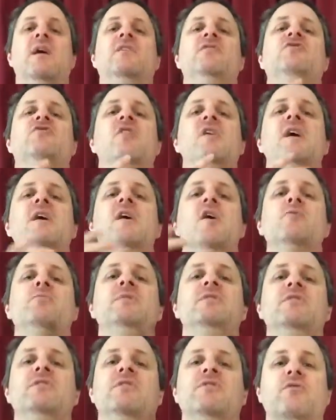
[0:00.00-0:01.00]
try and
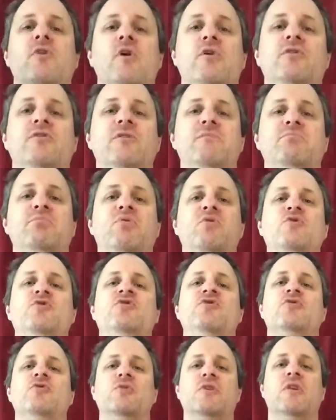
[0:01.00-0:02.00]
open your throat and
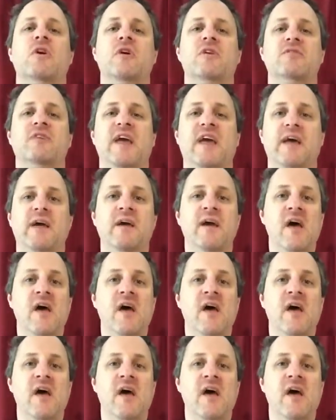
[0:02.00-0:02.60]
push through a lot of air.